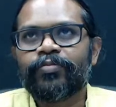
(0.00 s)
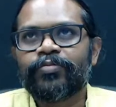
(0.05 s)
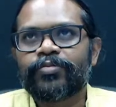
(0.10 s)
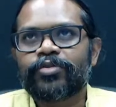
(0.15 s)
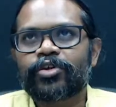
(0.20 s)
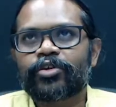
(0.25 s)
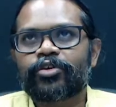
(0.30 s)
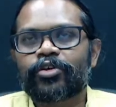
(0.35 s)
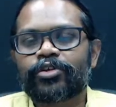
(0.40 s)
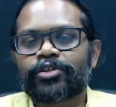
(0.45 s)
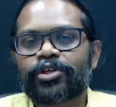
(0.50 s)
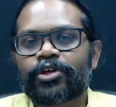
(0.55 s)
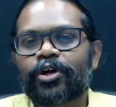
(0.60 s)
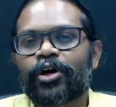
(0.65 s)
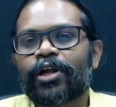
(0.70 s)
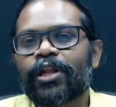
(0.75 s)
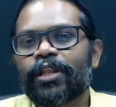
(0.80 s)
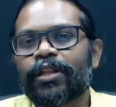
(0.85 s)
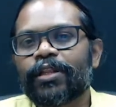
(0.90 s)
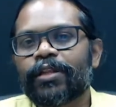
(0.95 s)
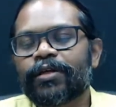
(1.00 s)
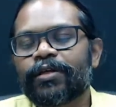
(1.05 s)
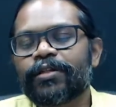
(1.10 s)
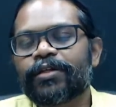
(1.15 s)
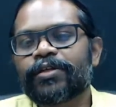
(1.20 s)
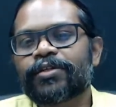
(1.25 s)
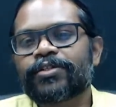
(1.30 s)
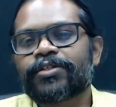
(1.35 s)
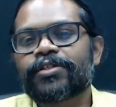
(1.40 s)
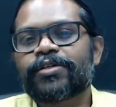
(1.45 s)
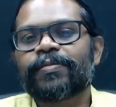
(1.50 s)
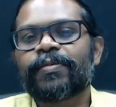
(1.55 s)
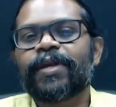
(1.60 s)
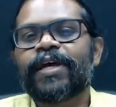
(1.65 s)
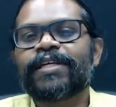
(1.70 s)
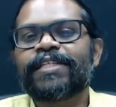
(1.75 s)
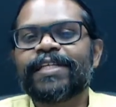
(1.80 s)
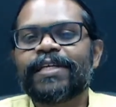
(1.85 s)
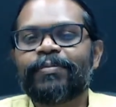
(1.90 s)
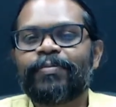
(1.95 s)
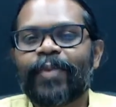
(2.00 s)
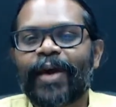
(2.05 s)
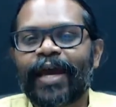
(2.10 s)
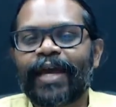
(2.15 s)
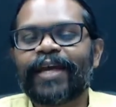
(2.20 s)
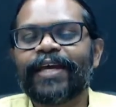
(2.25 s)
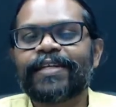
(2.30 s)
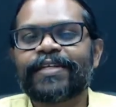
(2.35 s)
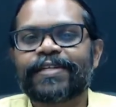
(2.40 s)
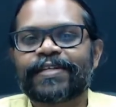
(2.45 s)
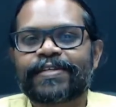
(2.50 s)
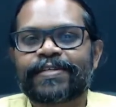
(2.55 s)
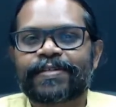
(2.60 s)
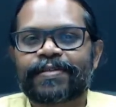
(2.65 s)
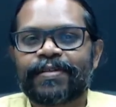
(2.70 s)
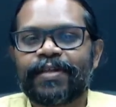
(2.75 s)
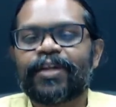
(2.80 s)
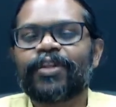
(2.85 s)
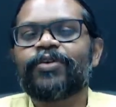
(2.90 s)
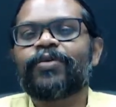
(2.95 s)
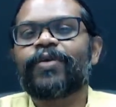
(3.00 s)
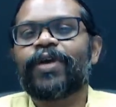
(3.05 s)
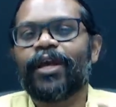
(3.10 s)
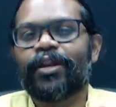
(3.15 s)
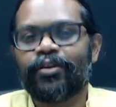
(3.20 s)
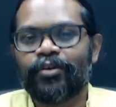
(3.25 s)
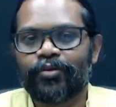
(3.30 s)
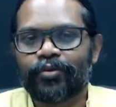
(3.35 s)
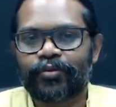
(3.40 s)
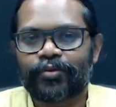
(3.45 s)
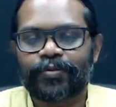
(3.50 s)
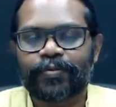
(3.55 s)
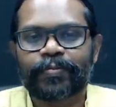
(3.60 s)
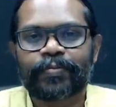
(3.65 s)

So those are all the simulation packages that you can use,